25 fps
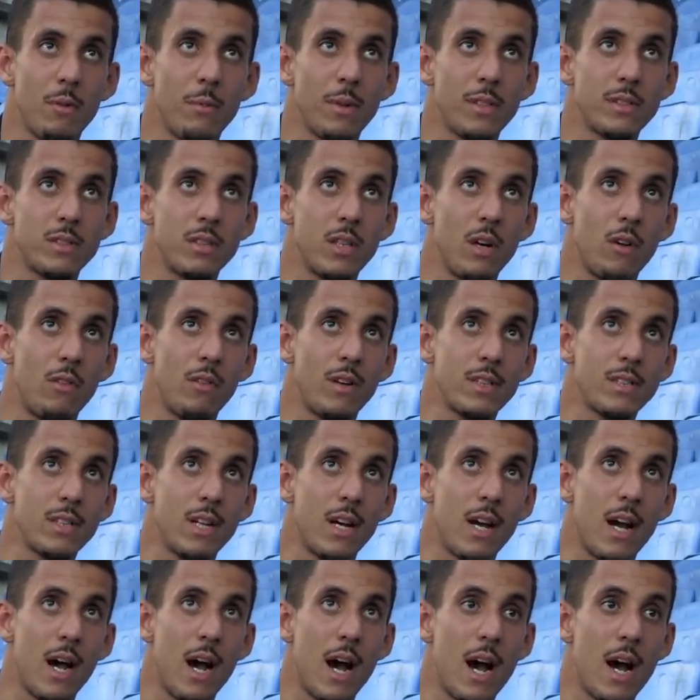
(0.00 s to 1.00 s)
myself as
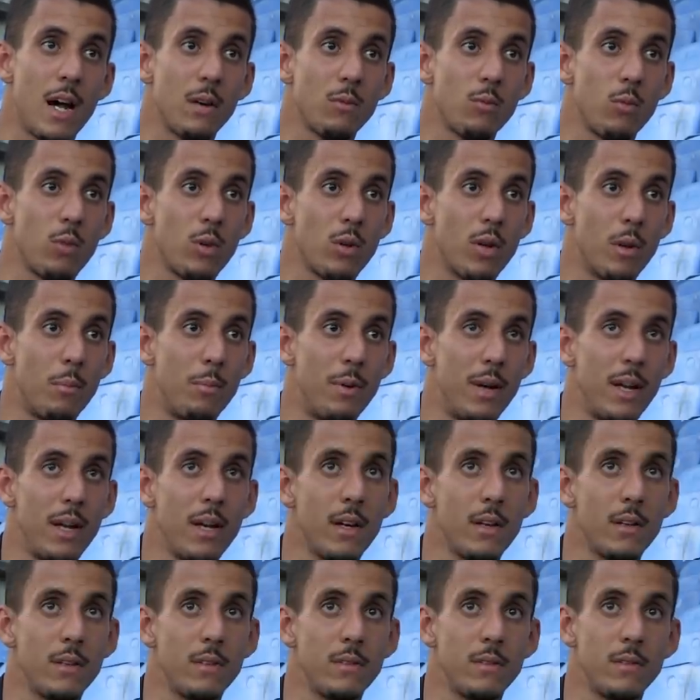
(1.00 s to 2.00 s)
a hard worker
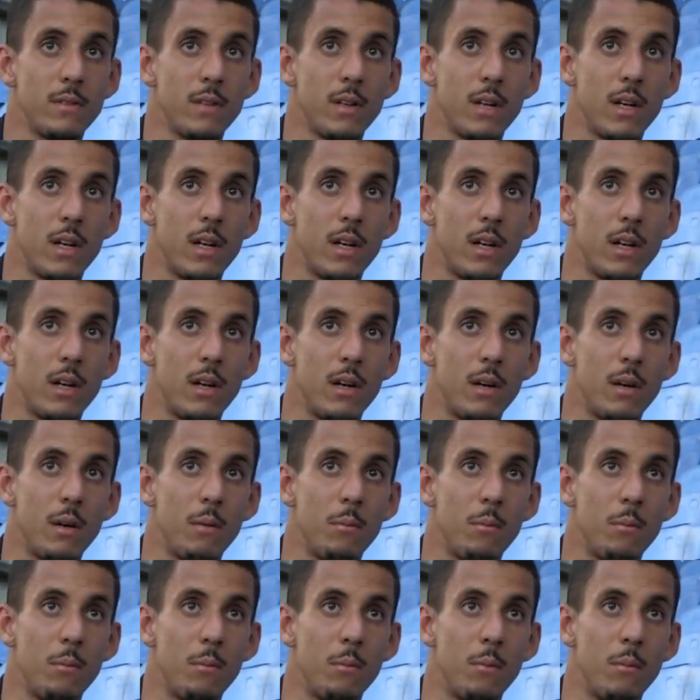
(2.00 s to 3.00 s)
player
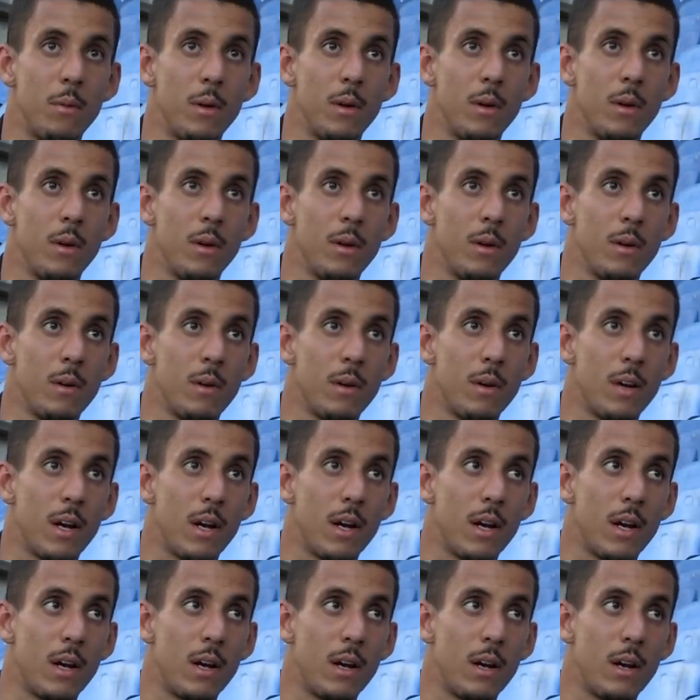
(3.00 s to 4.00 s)
and
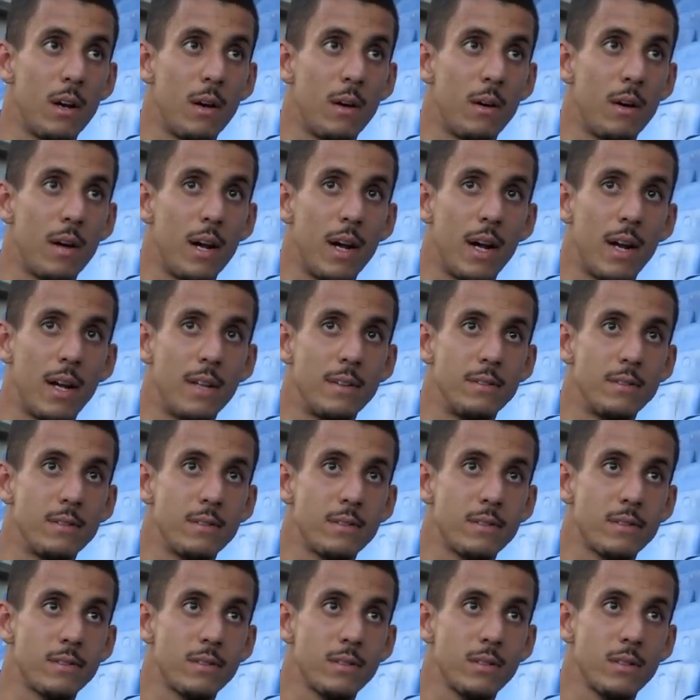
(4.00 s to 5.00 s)
a
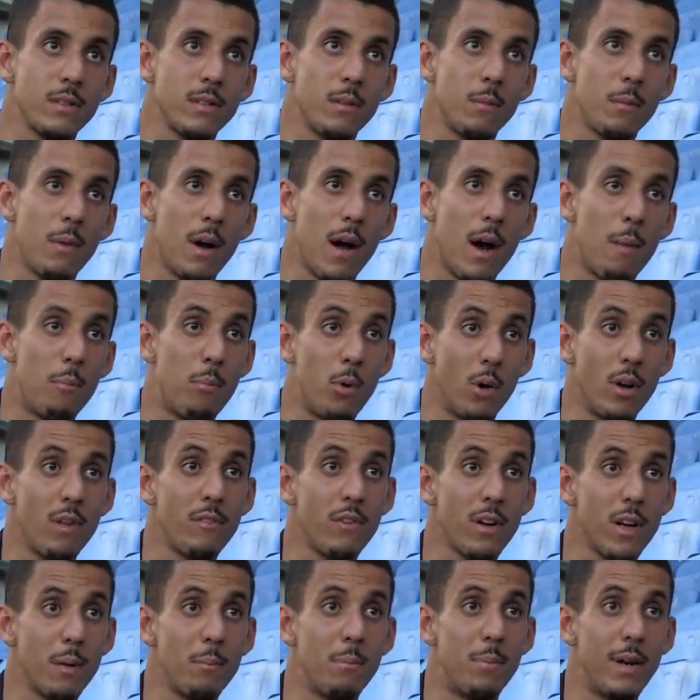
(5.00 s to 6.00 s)

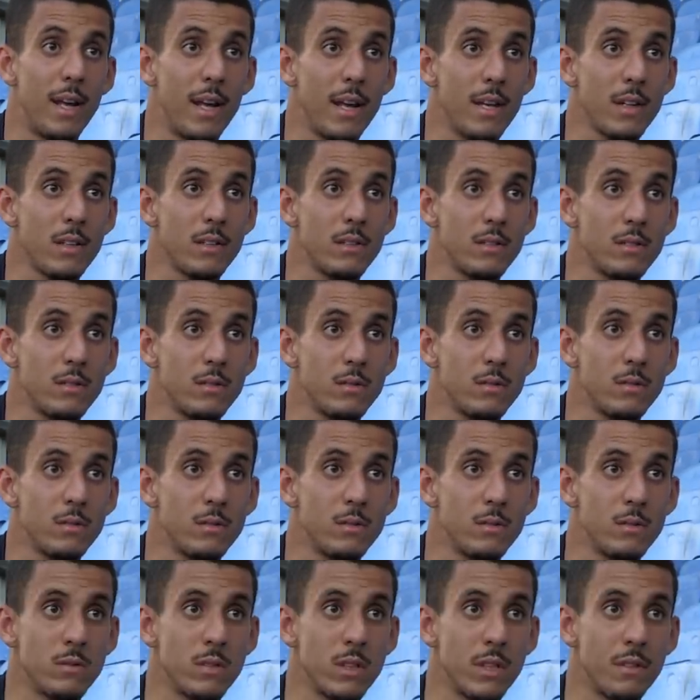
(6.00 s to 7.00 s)
polyvalent player,
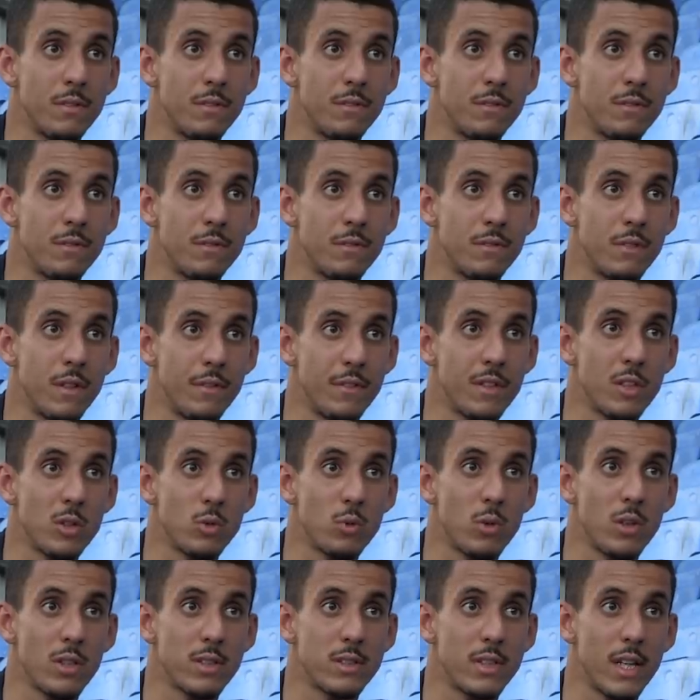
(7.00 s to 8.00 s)
if it is
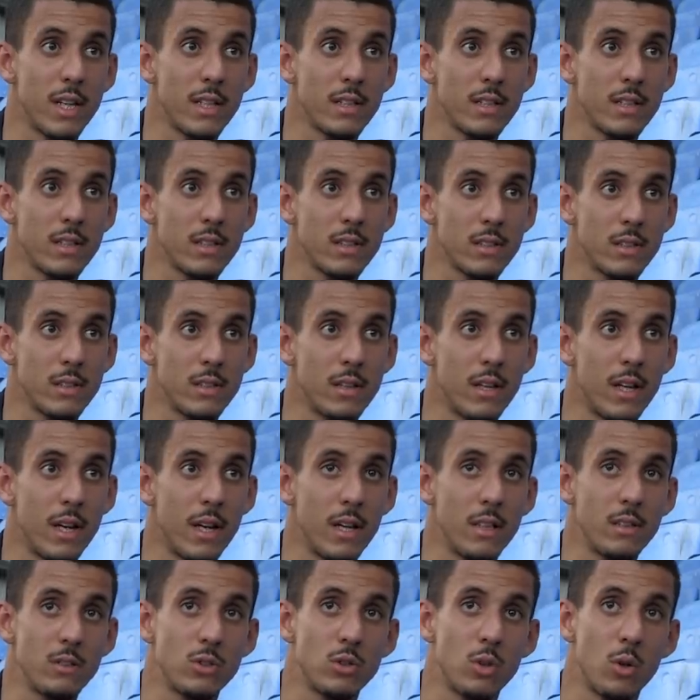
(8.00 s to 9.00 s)
well said,
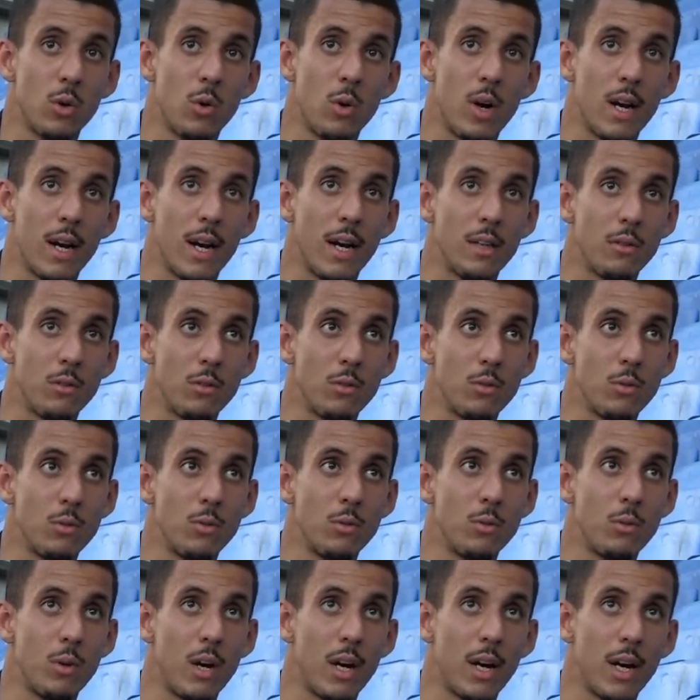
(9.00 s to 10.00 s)
yeah. So I can
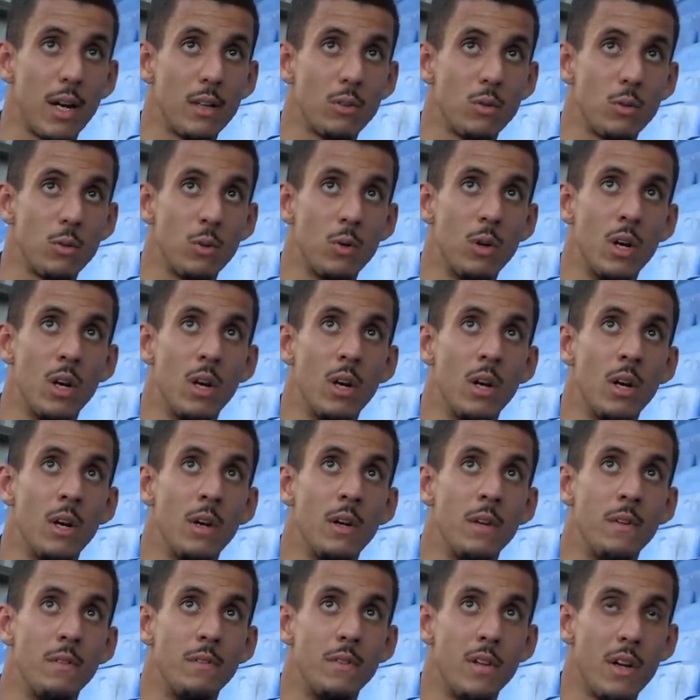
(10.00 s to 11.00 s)
do
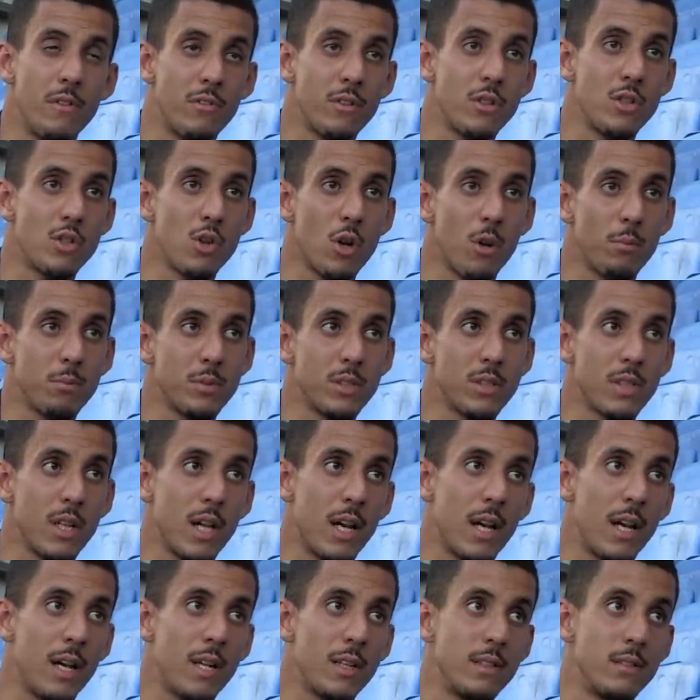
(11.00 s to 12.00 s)
different jobs
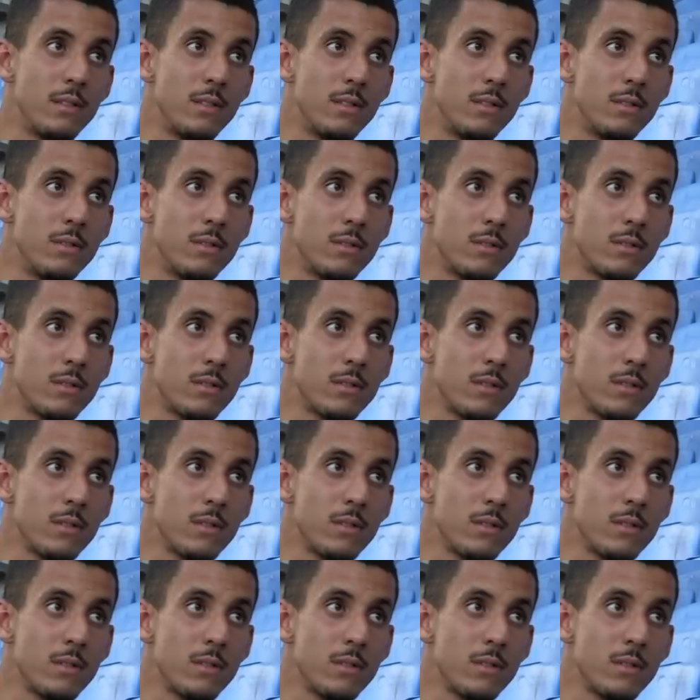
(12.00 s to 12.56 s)
and